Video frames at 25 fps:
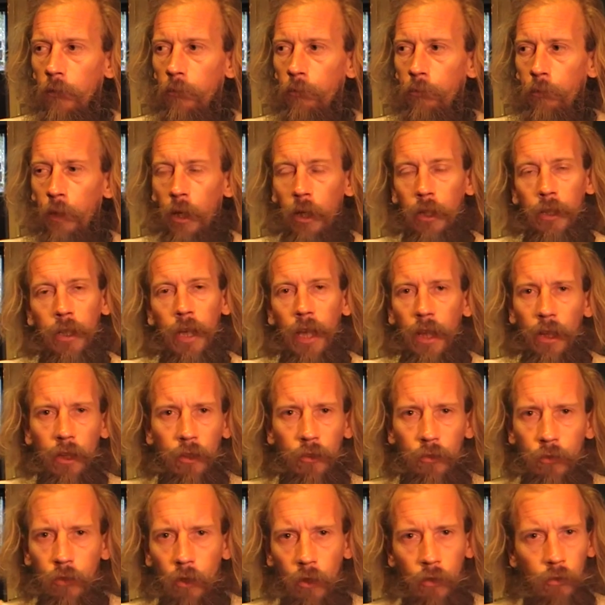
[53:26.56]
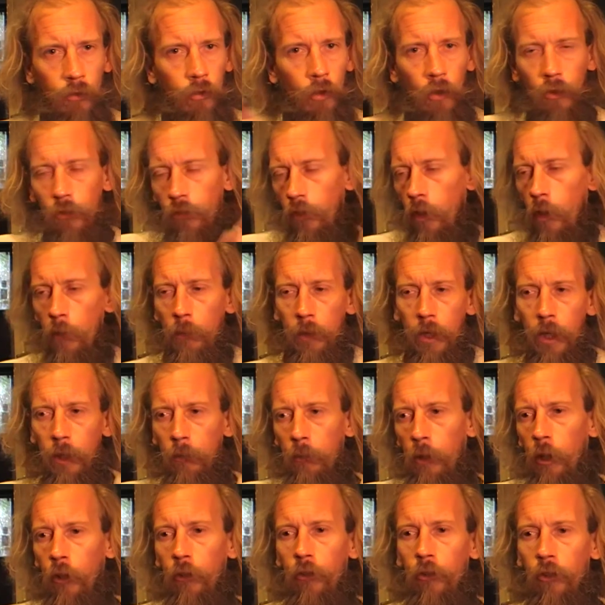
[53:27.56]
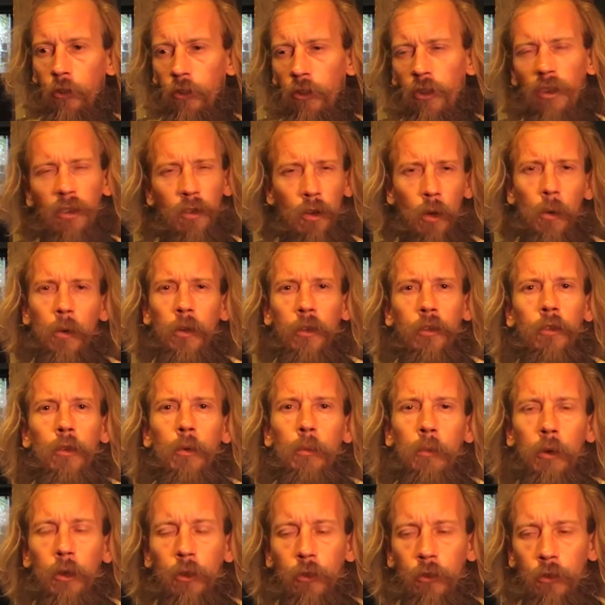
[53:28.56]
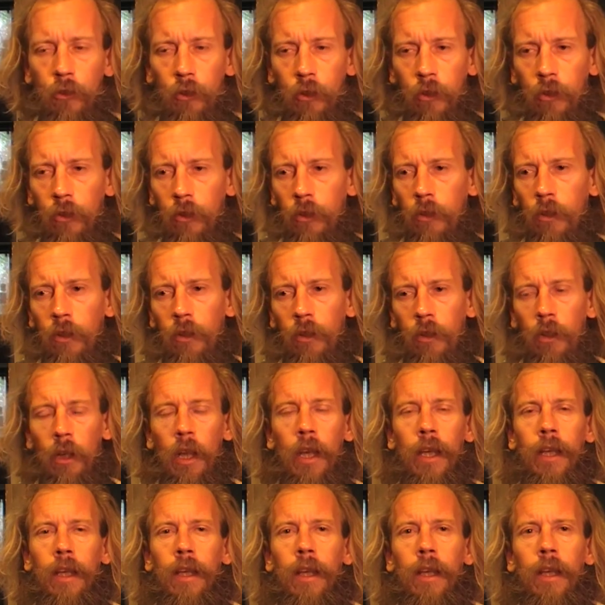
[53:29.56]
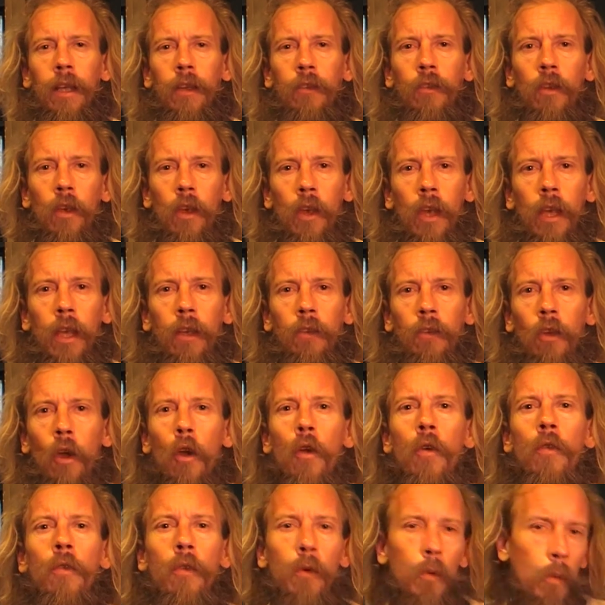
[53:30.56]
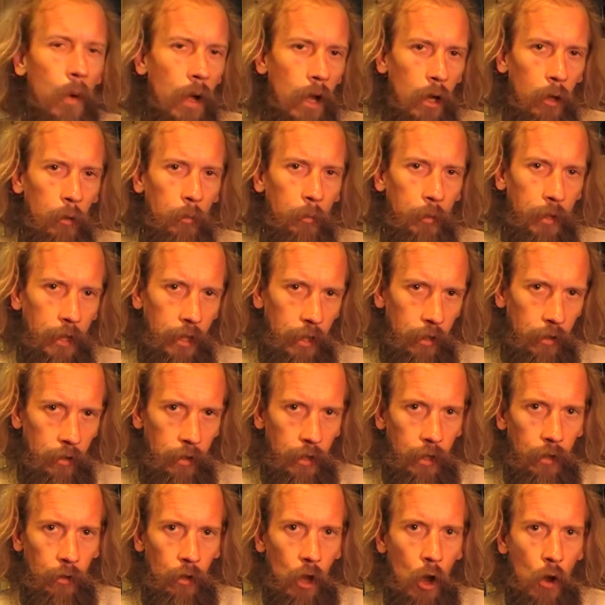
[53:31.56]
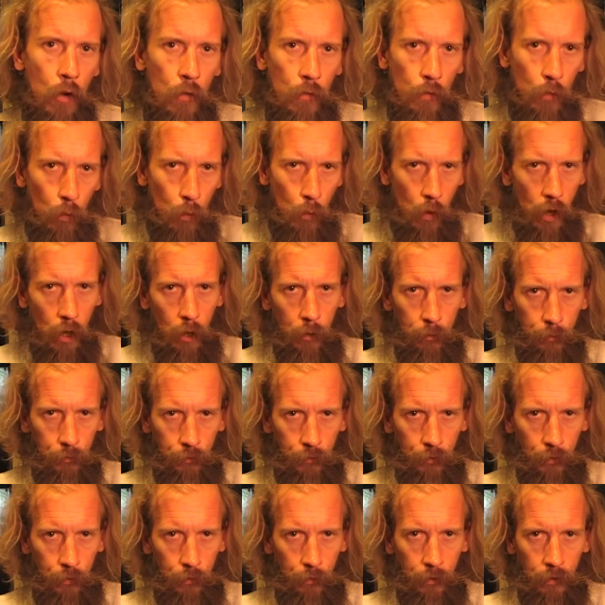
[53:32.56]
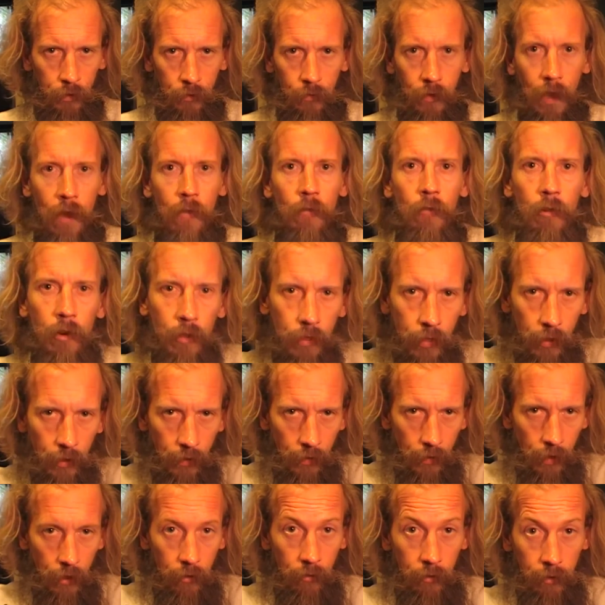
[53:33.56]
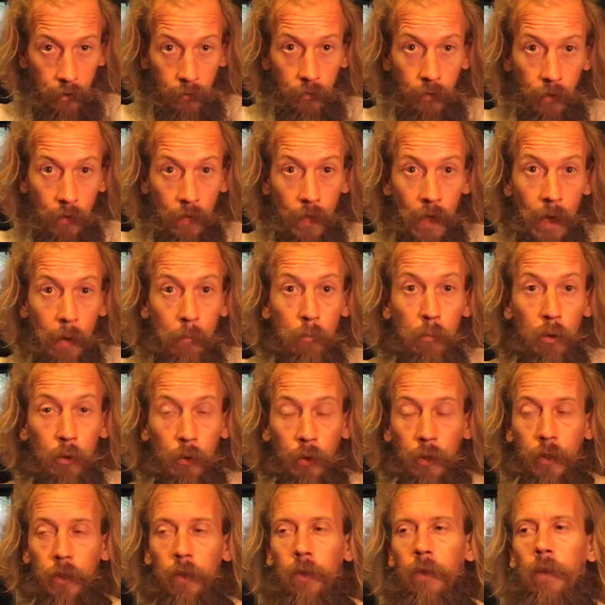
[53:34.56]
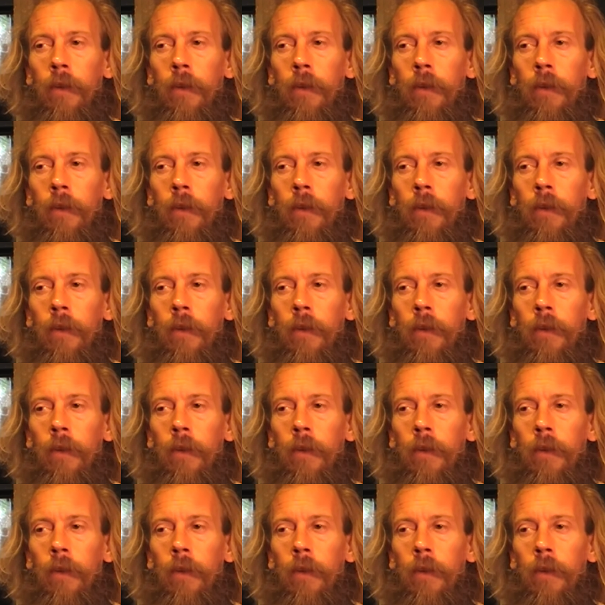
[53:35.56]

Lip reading: But yeah, so many emotions. You know, it's an emotion. It's overwhelming. It overwhelms you. It's everything there is at that point.